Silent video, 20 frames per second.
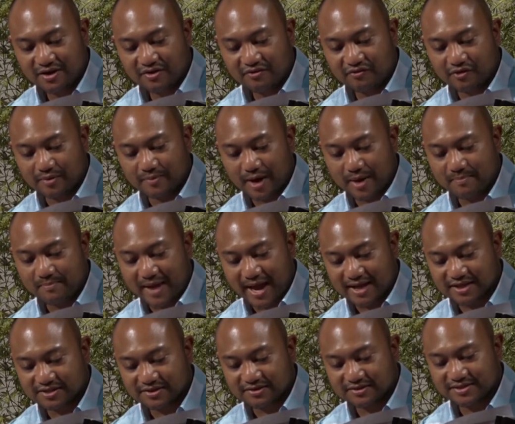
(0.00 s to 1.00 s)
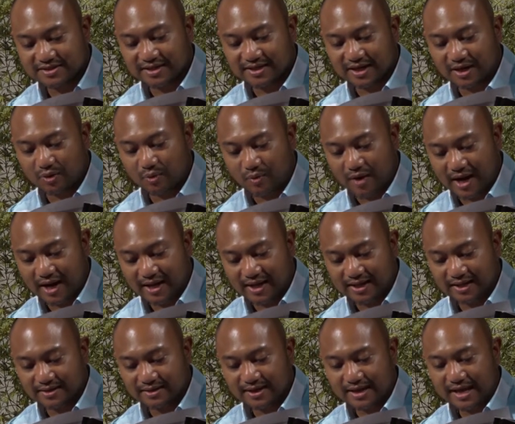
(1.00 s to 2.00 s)
for my bachelor's in
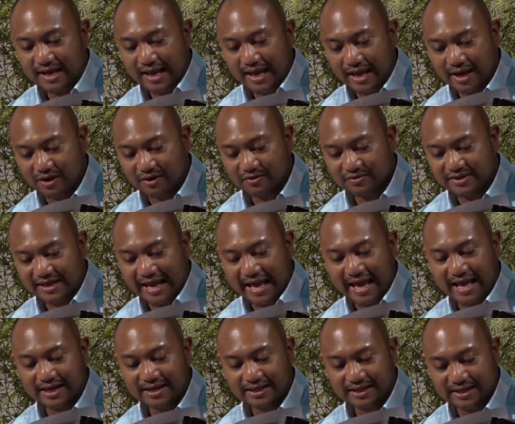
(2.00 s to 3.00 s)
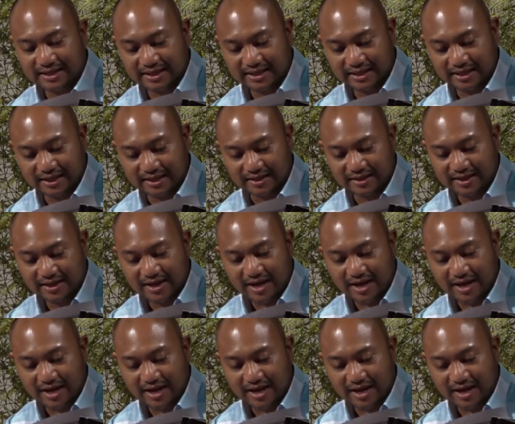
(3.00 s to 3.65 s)
Hawaiian health and healing.